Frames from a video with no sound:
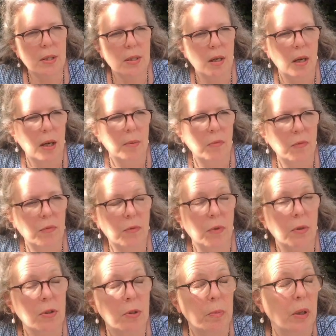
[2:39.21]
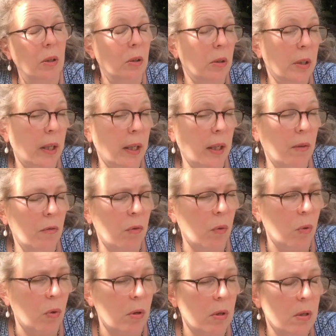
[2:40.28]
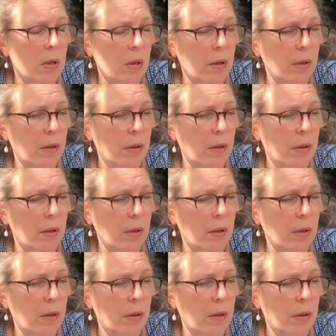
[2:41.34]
time to be looking for,